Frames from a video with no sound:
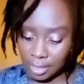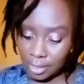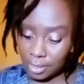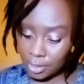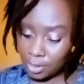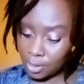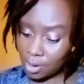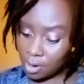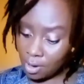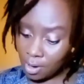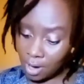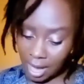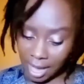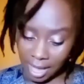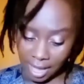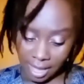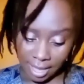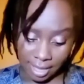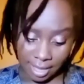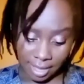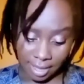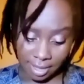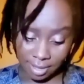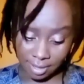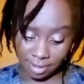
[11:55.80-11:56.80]
Yo, I,
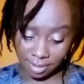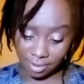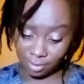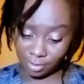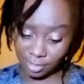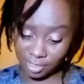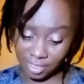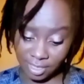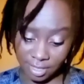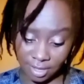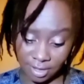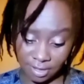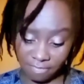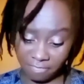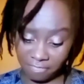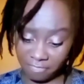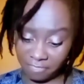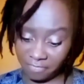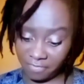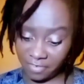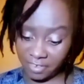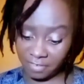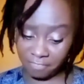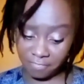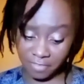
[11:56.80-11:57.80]
eh, you see,
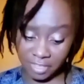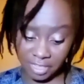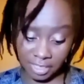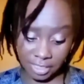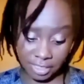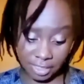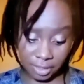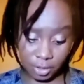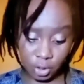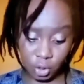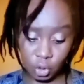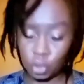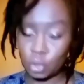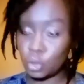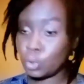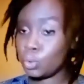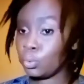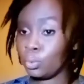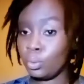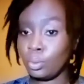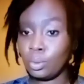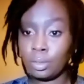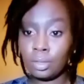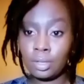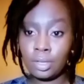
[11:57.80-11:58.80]
if if this is
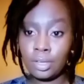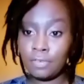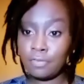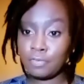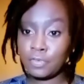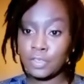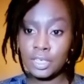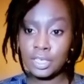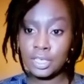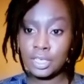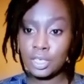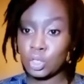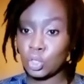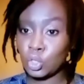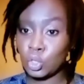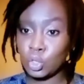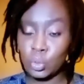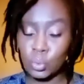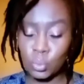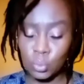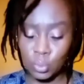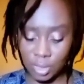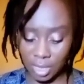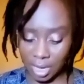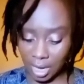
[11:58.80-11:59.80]
true, if this is
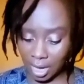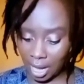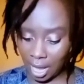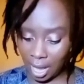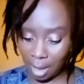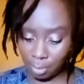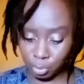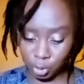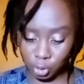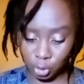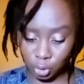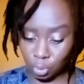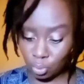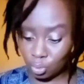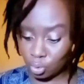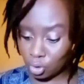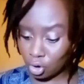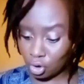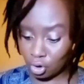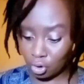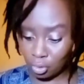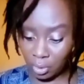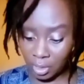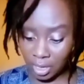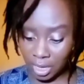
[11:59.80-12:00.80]
true, eh, I'm so
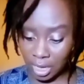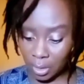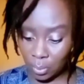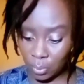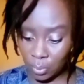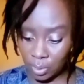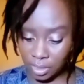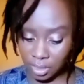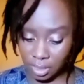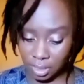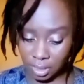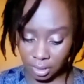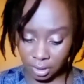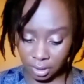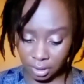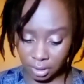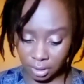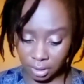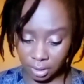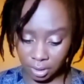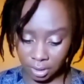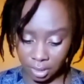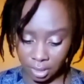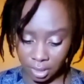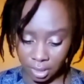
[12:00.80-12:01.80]
not okay with
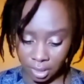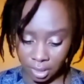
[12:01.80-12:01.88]
this,